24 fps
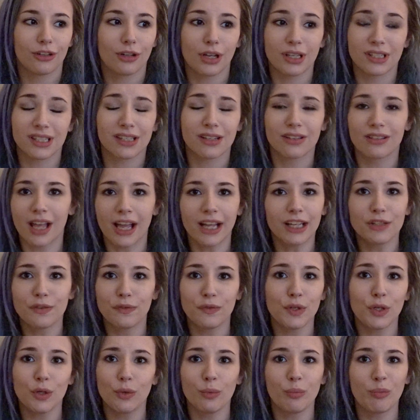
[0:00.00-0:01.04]
A select
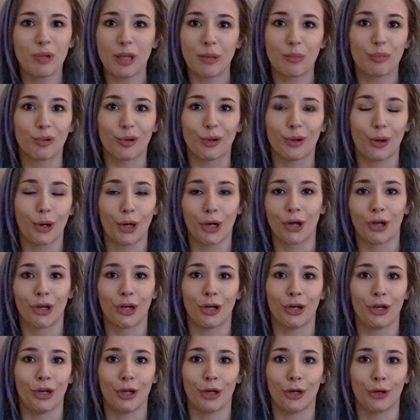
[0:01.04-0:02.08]
few people are going
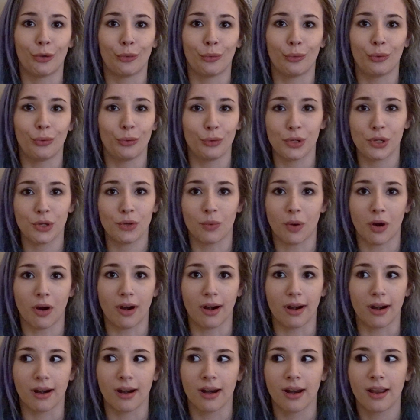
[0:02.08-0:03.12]
to know who you
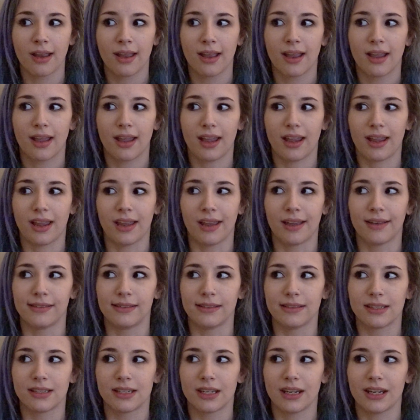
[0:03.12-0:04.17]
are,
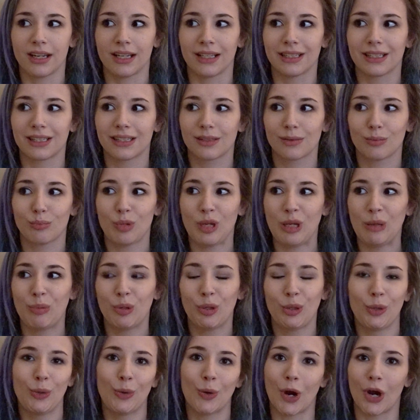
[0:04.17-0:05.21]
and it's
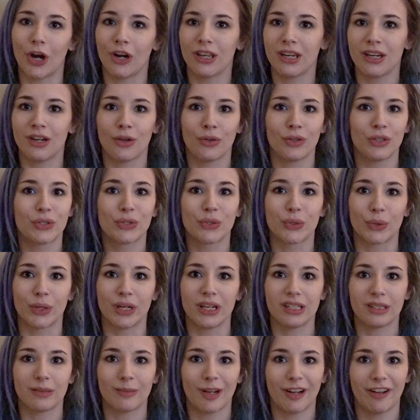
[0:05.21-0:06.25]
people who already know the
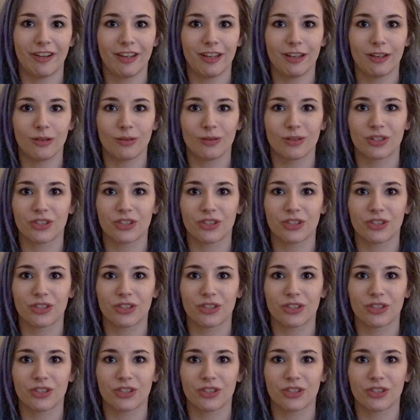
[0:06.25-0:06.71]
stories about you.